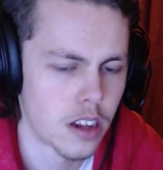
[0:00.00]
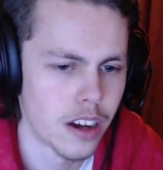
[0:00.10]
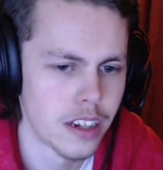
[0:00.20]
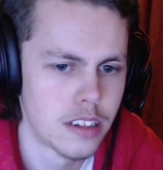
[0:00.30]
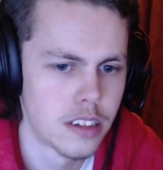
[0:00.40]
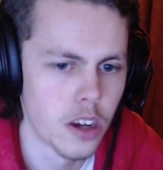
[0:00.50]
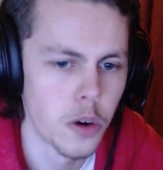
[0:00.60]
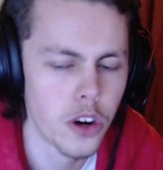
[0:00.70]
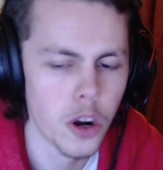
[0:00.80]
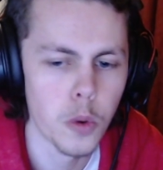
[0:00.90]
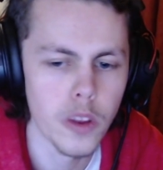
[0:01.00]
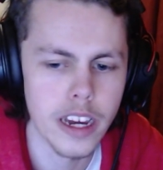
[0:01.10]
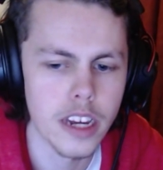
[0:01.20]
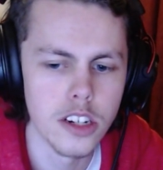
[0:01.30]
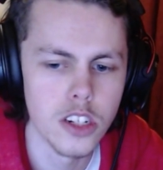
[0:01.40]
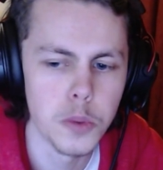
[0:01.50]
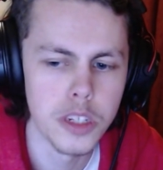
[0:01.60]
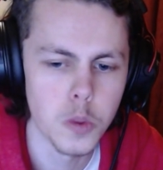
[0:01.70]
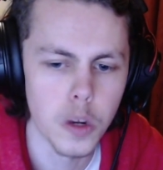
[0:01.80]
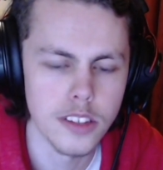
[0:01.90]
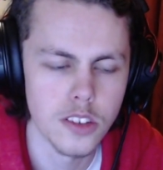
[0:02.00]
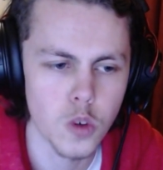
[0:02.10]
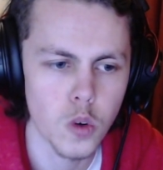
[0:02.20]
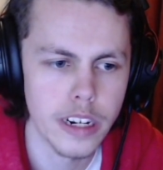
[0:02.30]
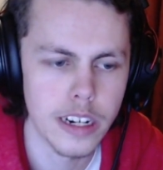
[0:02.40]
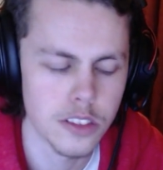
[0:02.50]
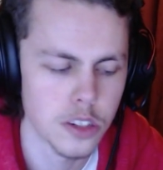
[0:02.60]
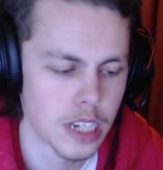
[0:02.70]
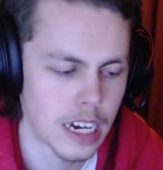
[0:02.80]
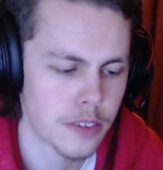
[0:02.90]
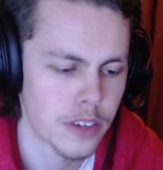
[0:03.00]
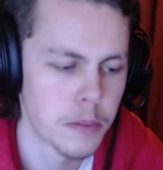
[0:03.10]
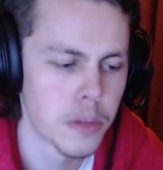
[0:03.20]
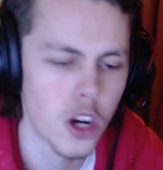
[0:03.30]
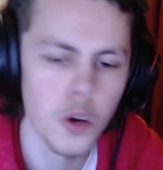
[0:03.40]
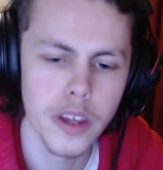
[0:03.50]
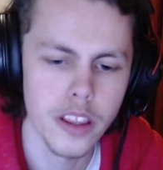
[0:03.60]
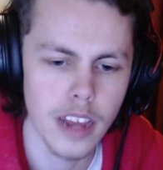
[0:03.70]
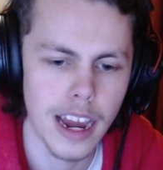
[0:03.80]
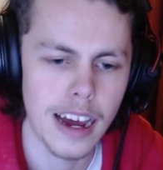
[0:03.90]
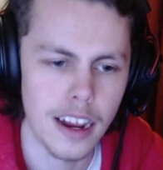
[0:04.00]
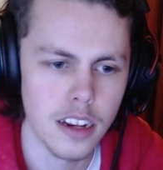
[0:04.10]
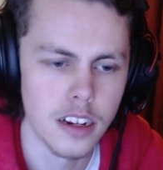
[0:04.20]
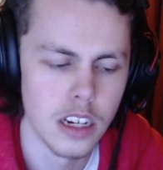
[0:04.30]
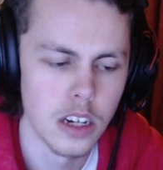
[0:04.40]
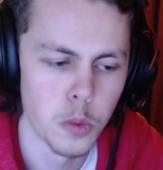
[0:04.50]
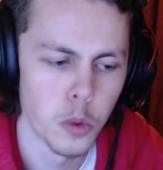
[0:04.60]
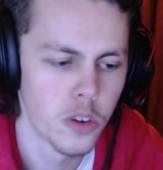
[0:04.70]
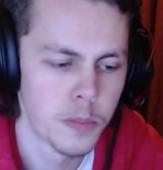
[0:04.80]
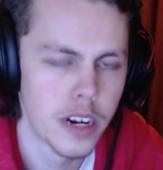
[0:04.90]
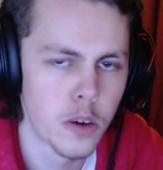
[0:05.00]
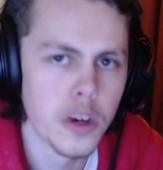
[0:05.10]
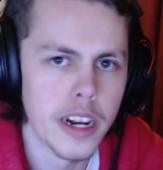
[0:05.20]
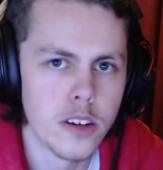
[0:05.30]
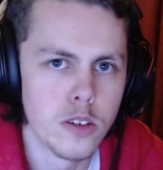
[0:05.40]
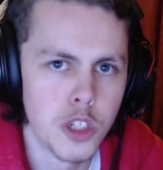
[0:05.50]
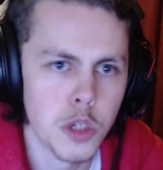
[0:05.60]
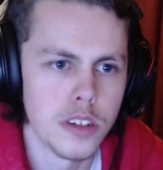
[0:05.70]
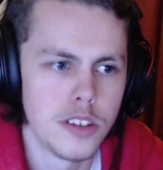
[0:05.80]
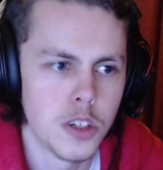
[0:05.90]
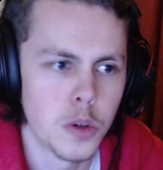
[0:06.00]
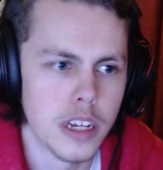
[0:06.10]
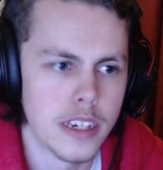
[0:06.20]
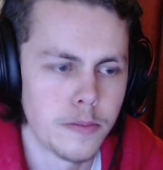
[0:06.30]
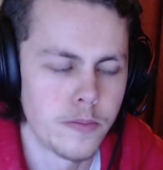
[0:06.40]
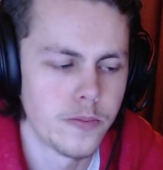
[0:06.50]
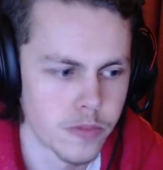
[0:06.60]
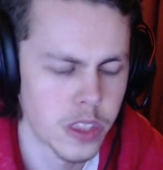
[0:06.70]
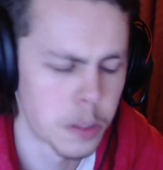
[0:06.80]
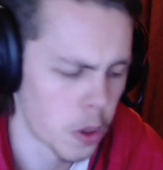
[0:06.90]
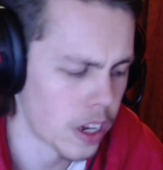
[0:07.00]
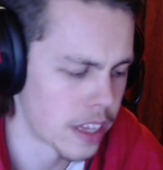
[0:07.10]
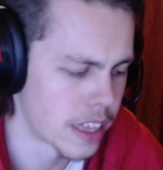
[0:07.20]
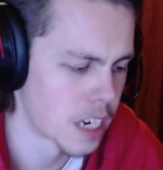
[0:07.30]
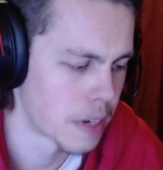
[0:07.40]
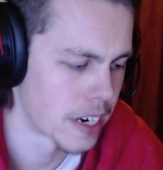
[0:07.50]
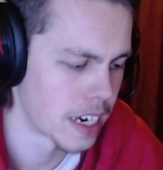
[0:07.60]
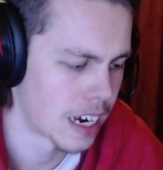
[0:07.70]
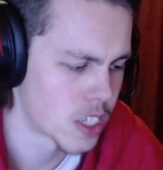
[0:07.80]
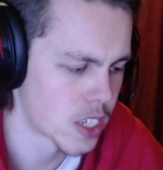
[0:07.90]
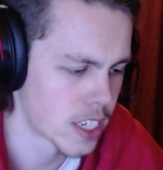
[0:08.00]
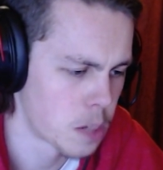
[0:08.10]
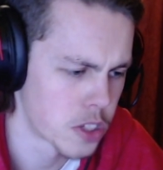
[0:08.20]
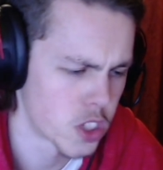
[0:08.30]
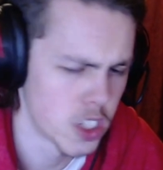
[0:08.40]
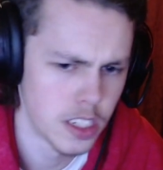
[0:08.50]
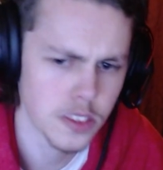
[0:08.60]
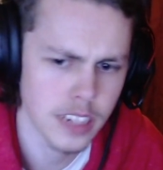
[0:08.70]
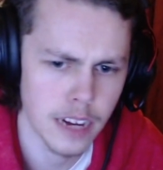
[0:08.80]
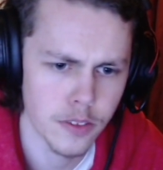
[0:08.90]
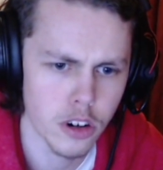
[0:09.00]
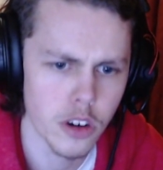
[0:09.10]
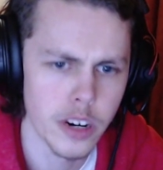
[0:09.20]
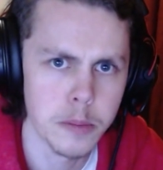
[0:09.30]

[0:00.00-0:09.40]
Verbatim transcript: I don't know what they're going to do with Dwight's story now, so to have him go with Al would have been a really good choice, surely. The more that I think about it, I actually hope that she does have her own